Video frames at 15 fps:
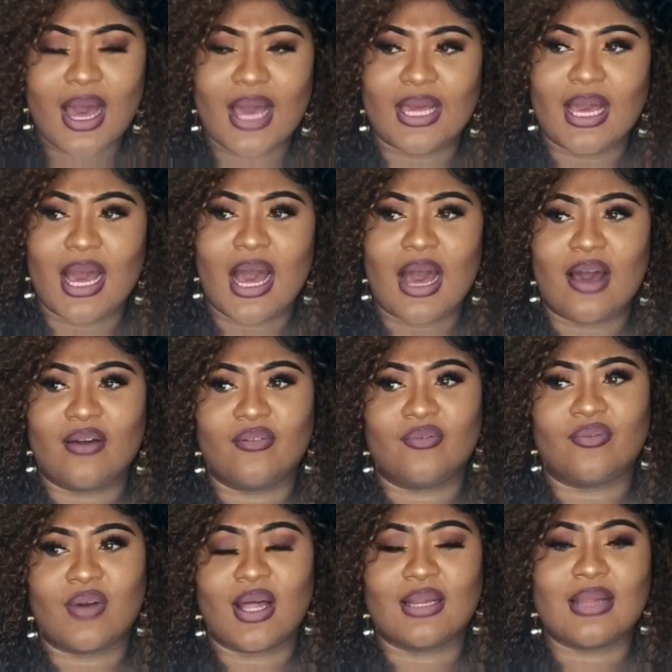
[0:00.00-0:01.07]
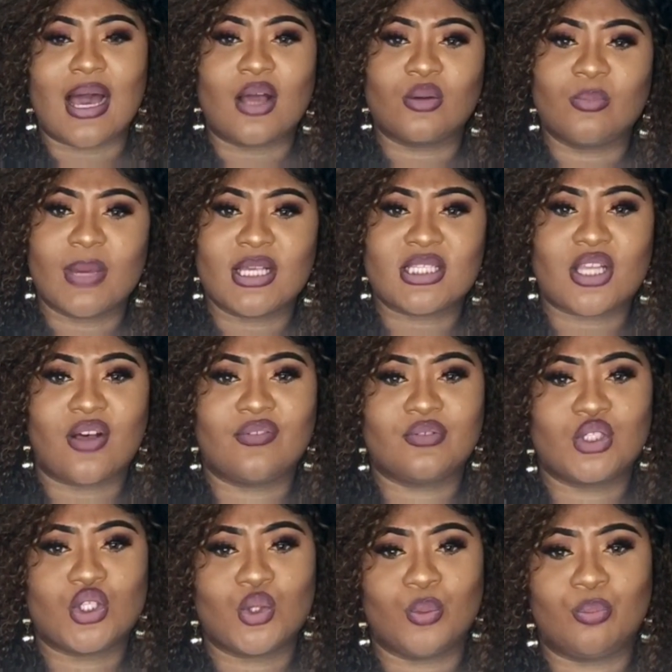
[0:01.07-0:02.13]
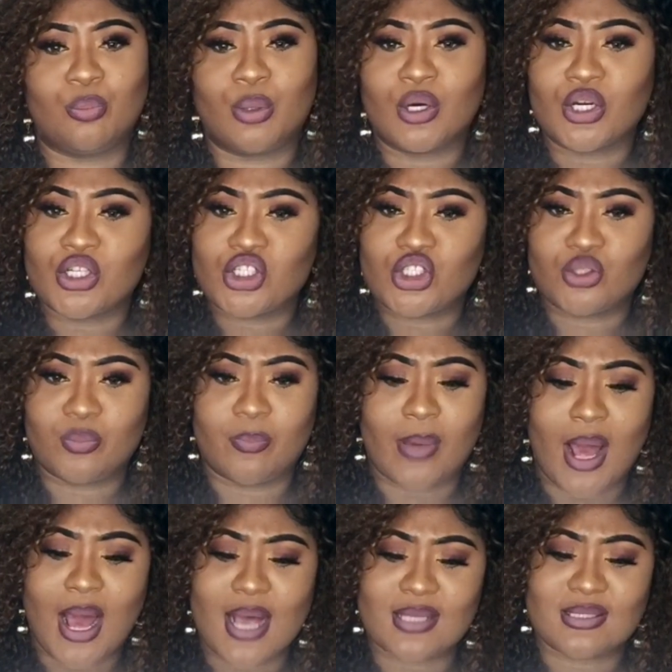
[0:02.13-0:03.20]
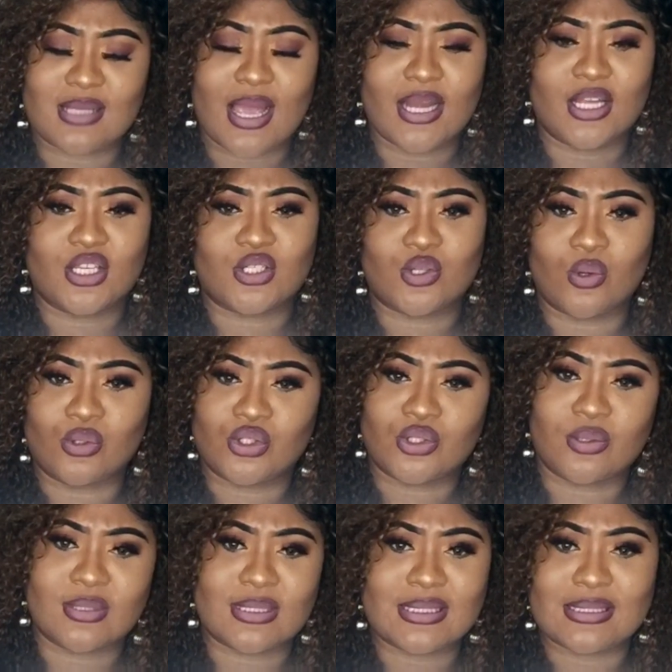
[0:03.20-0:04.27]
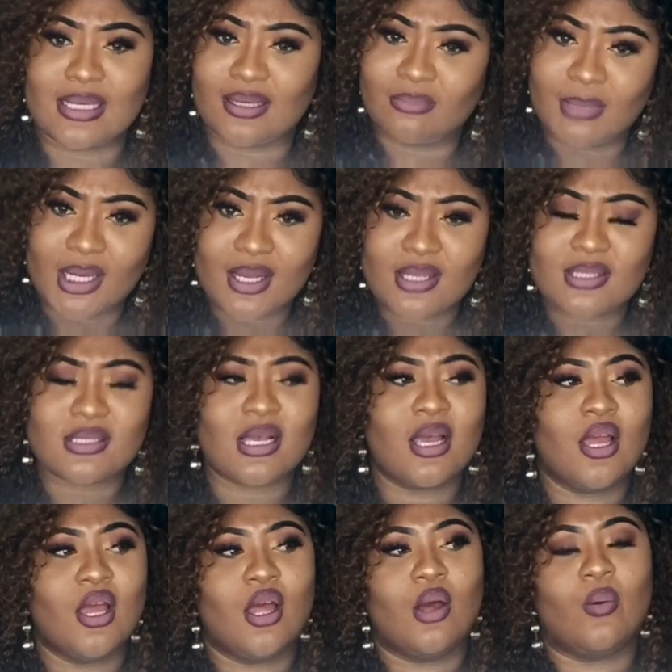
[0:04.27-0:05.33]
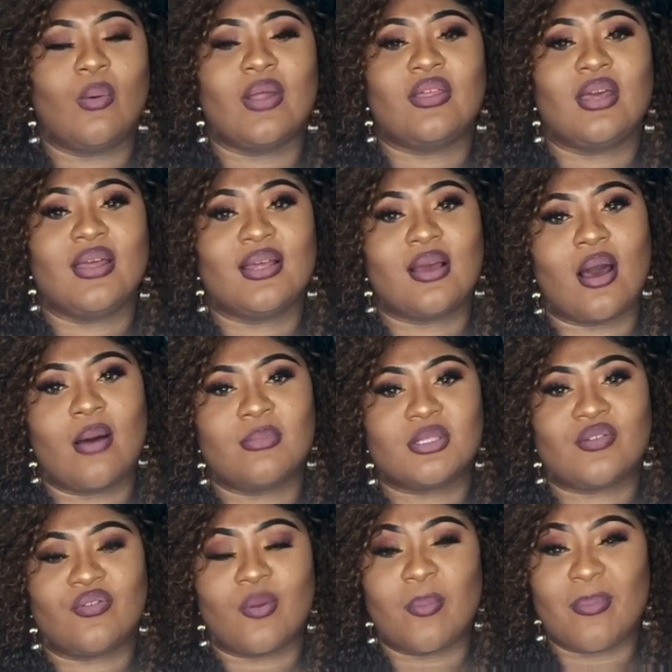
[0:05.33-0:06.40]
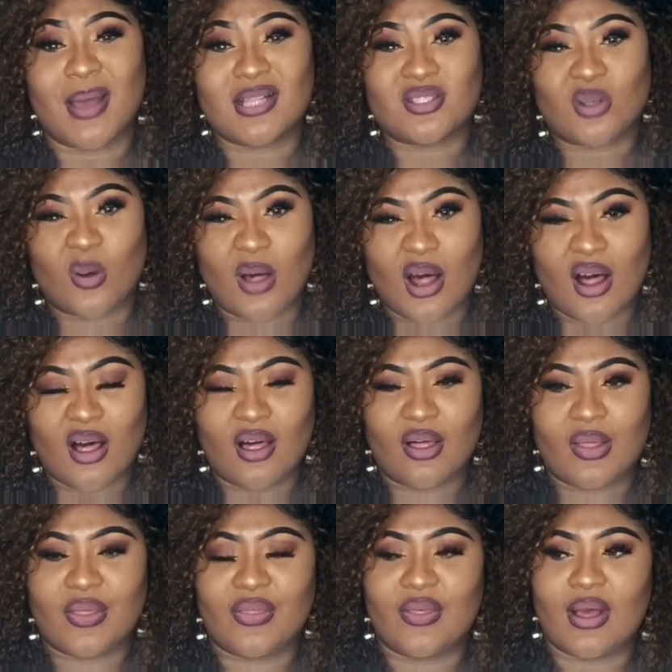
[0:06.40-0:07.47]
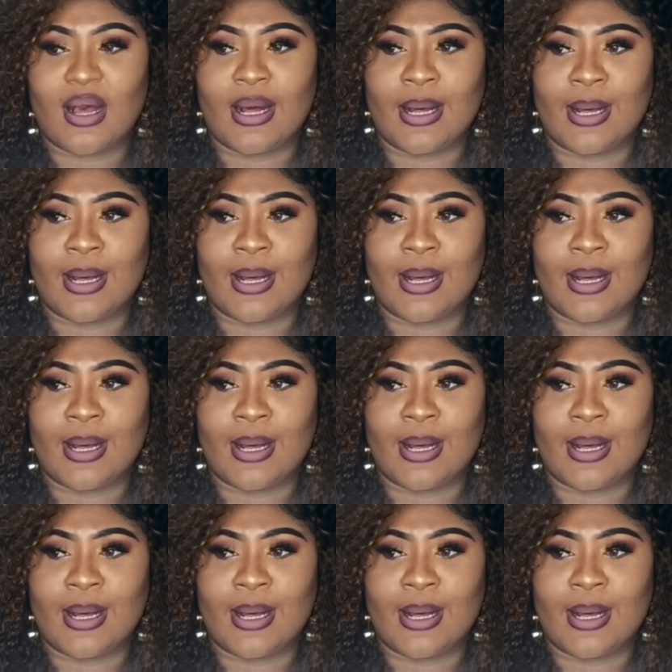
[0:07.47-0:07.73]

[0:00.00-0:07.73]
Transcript: I have allowed myself to push past any social stigmas, whether it comes from mental health,